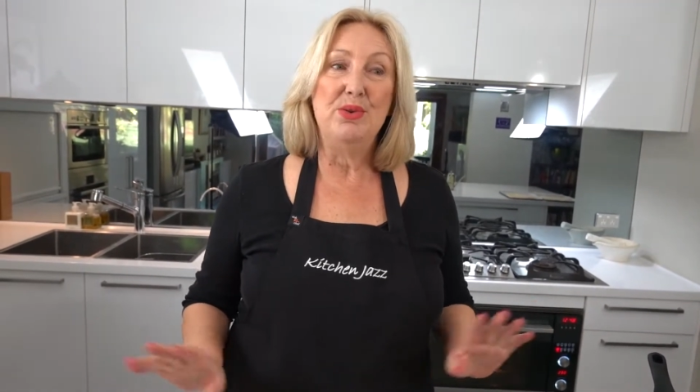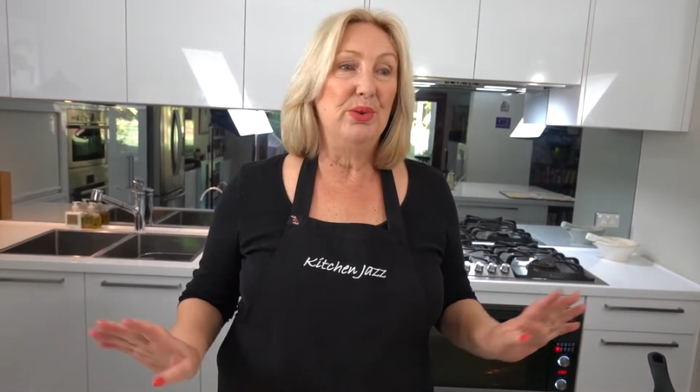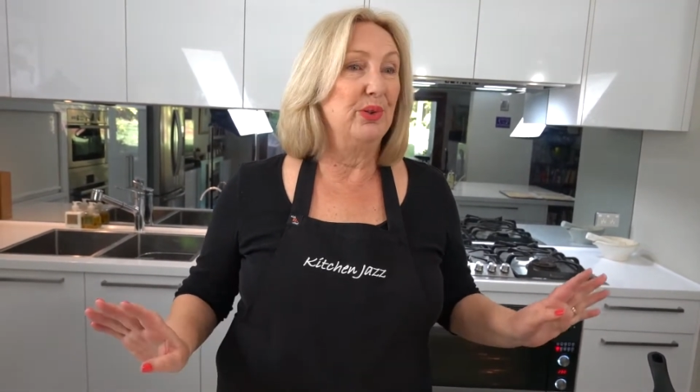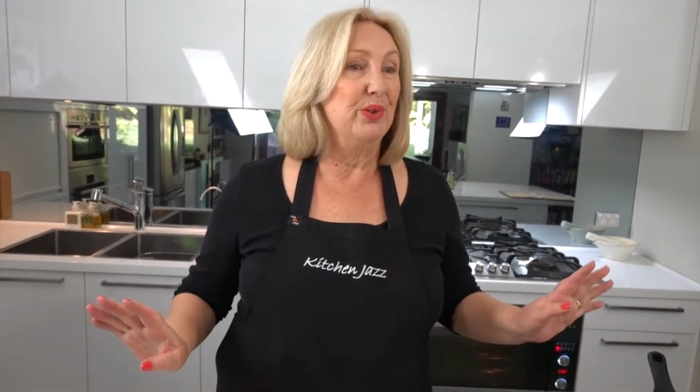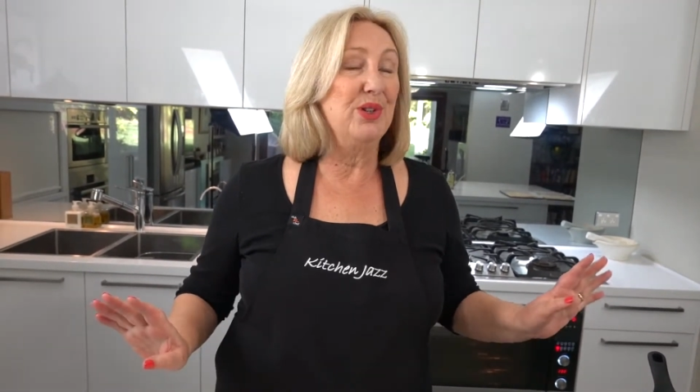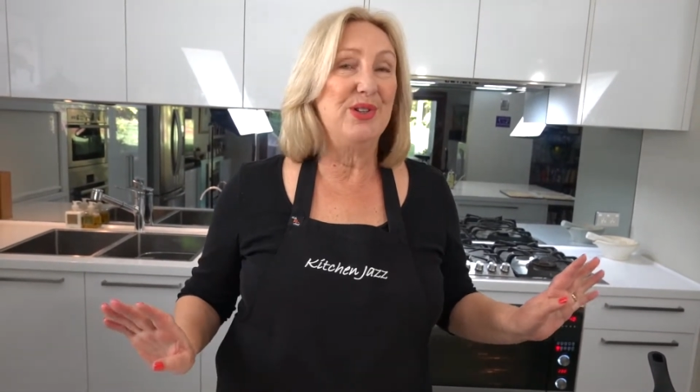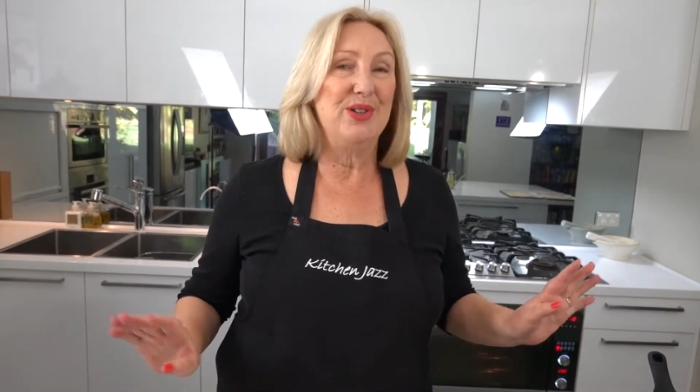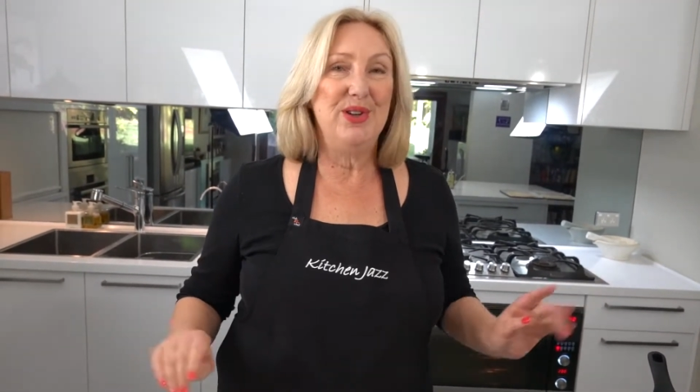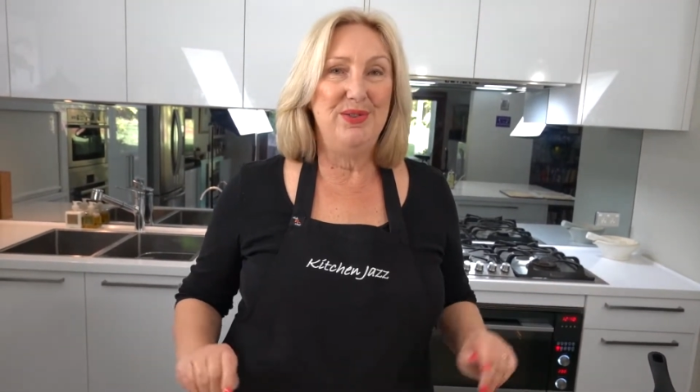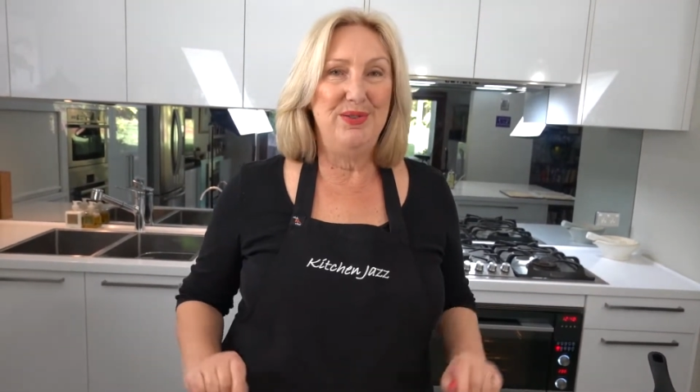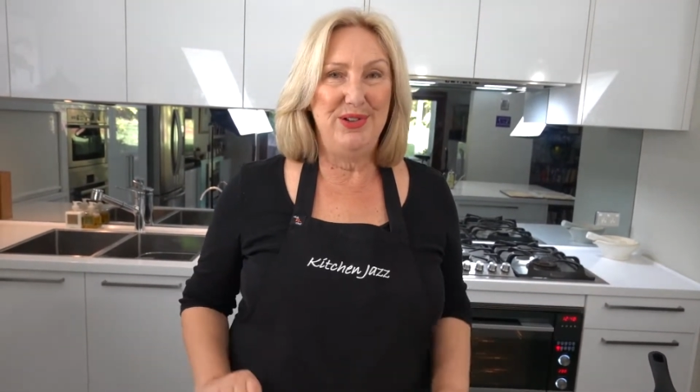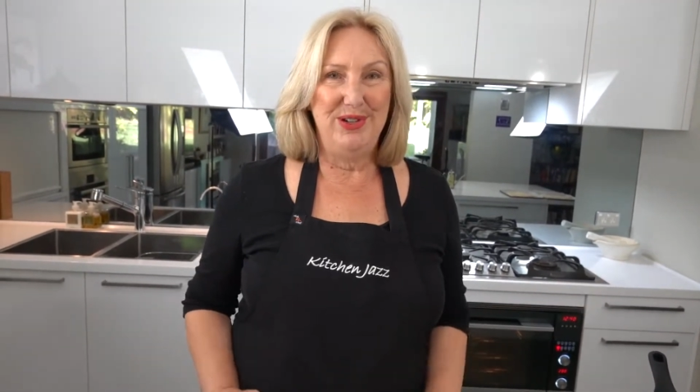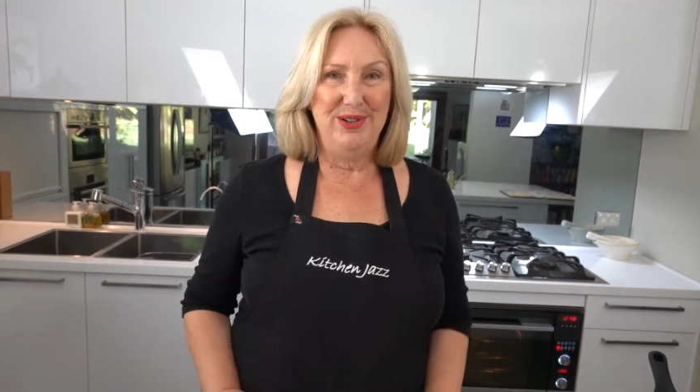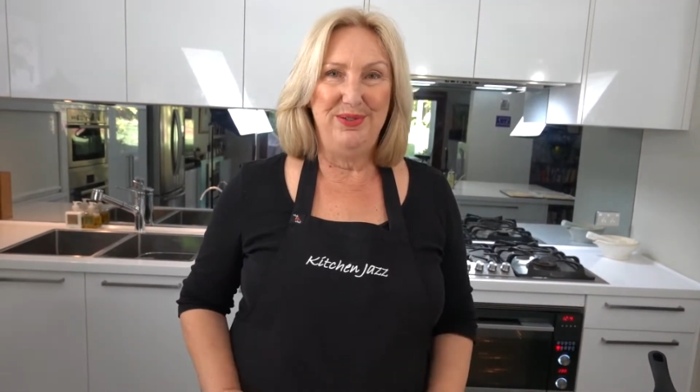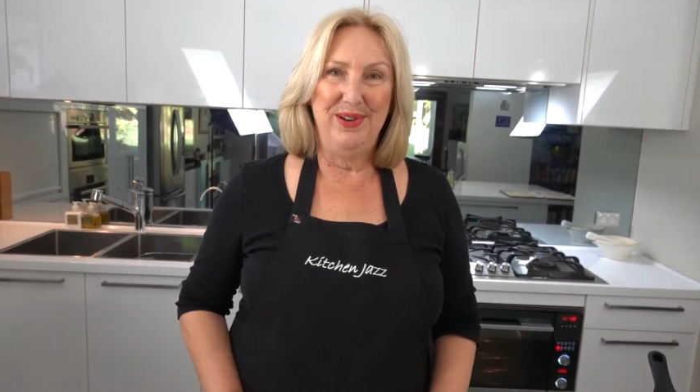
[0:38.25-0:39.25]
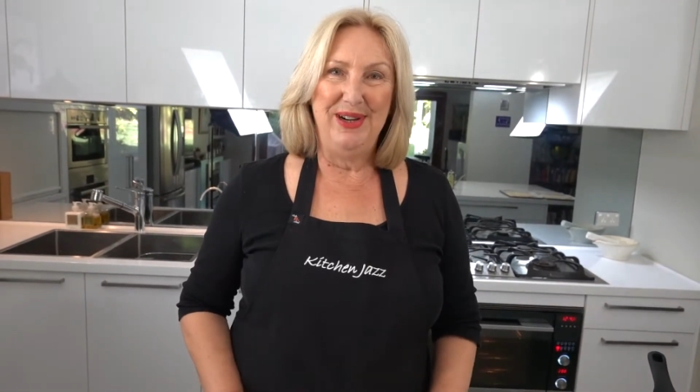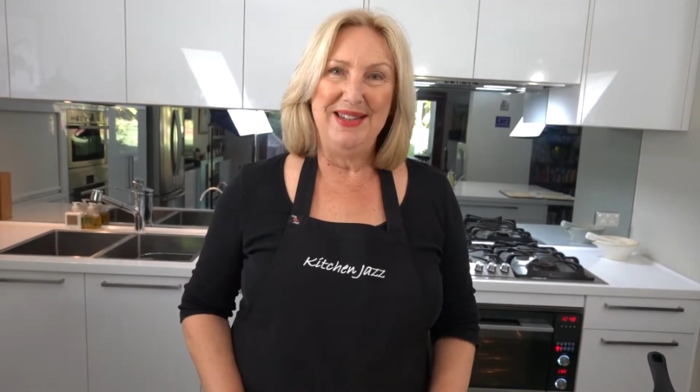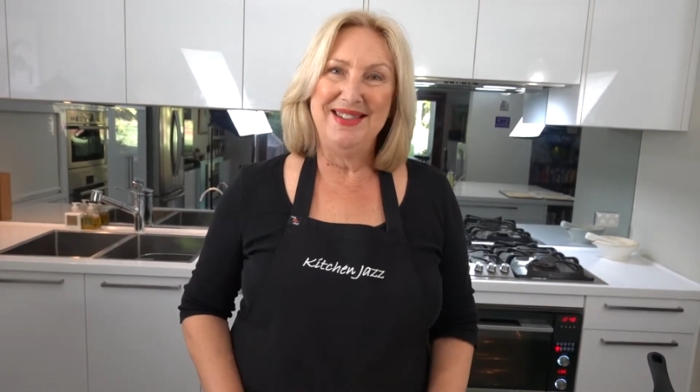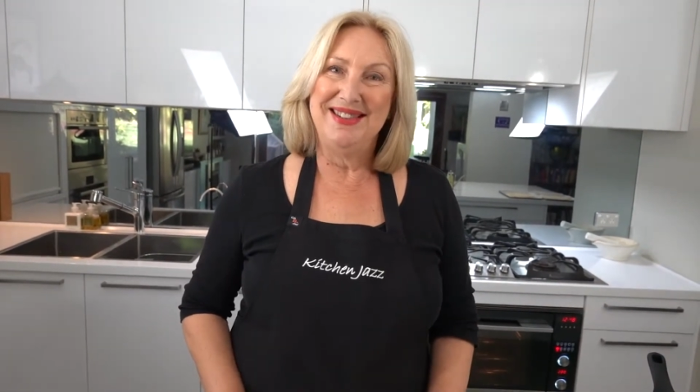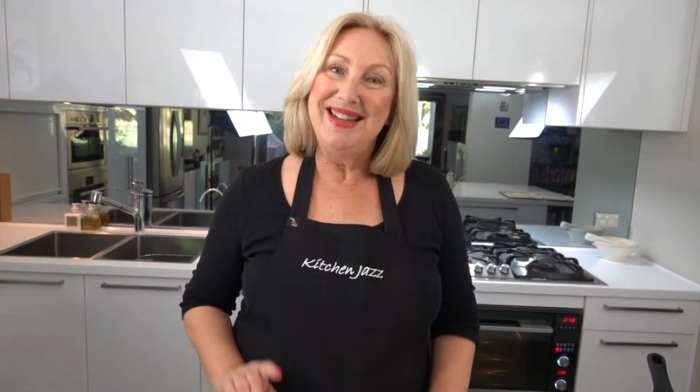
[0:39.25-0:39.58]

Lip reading: or to serve to your friends.